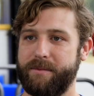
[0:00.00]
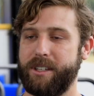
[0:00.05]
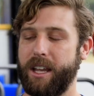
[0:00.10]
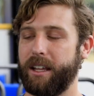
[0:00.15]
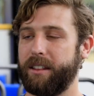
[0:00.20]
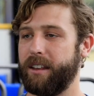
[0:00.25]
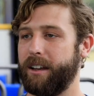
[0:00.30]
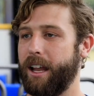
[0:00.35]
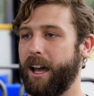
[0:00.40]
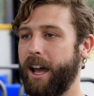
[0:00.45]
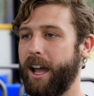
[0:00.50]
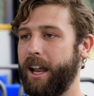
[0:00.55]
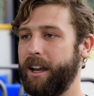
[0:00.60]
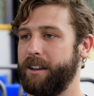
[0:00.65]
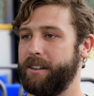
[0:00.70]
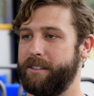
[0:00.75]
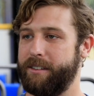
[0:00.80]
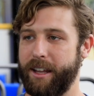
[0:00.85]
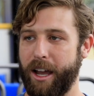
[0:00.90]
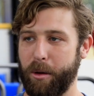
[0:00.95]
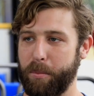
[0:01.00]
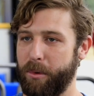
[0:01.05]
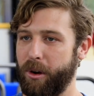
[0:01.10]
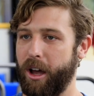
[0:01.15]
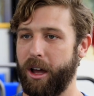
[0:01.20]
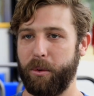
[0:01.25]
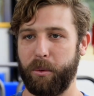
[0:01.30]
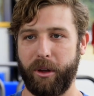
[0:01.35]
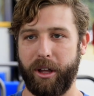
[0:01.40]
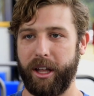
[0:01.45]
take the nine down
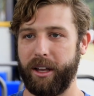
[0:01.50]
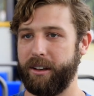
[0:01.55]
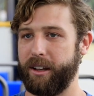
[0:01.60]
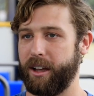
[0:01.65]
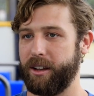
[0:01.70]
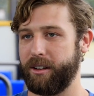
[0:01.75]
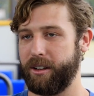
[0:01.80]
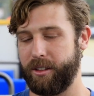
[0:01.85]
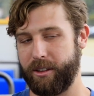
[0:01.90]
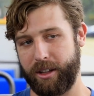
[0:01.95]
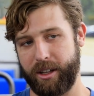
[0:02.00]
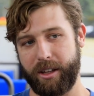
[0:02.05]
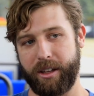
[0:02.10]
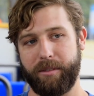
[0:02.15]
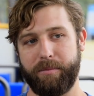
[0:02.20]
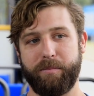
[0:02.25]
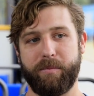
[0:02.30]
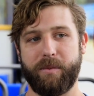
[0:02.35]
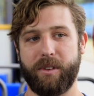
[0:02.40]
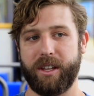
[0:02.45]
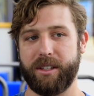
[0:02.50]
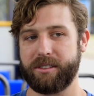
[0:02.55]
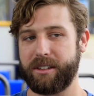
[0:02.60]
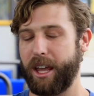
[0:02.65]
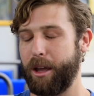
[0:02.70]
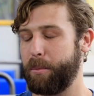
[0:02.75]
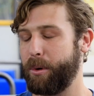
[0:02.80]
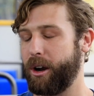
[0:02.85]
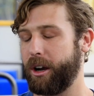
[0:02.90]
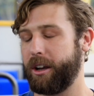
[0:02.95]
Broadway, down to the, the
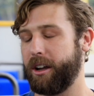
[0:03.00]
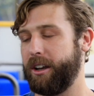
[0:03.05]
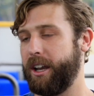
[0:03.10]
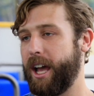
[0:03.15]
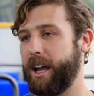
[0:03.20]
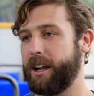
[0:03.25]
skate park on